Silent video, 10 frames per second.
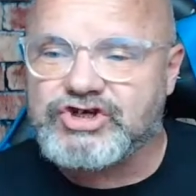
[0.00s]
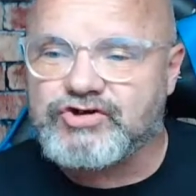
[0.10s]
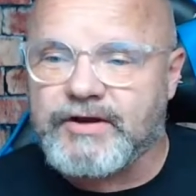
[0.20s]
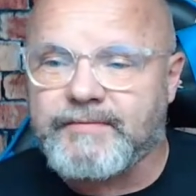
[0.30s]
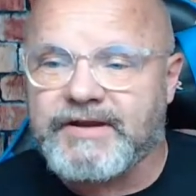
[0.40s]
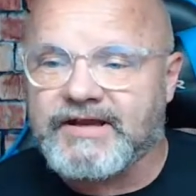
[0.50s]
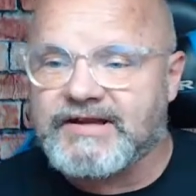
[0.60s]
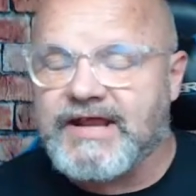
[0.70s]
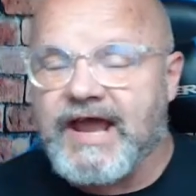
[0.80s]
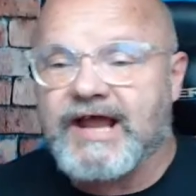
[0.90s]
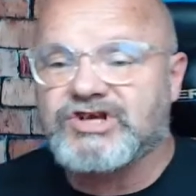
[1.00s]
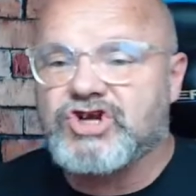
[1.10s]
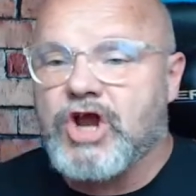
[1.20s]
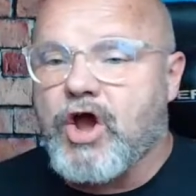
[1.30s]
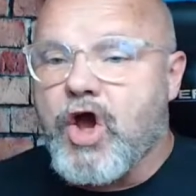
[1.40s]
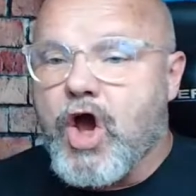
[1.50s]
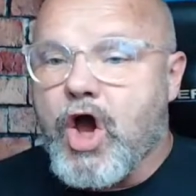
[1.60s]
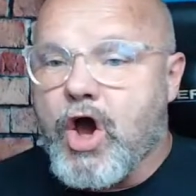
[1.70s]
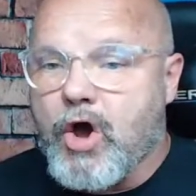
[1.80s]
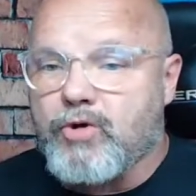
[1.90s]
streaming dash
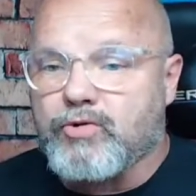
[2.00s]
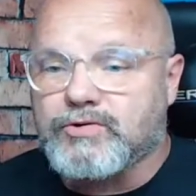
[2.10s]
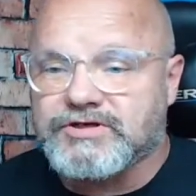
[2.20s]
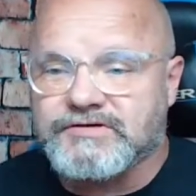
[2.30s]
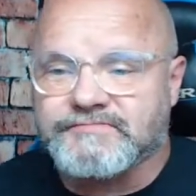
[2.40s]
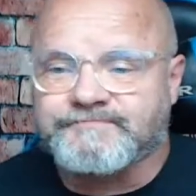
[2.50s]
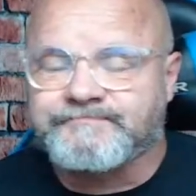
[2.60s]
hoax